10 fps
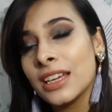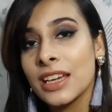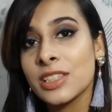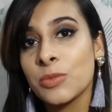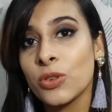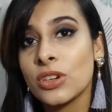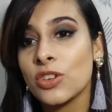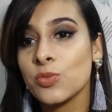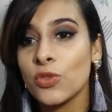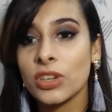It's a blown
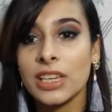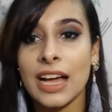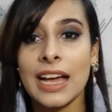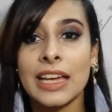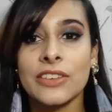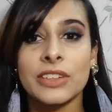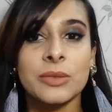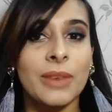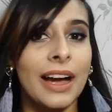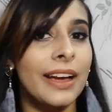out smoky eye
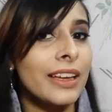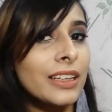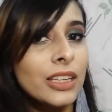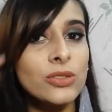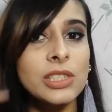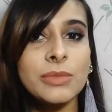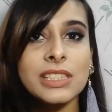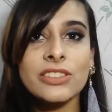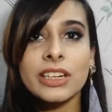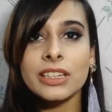with my, can you see my
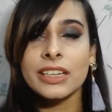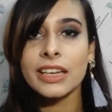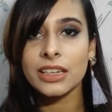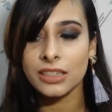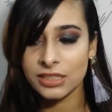straight hair?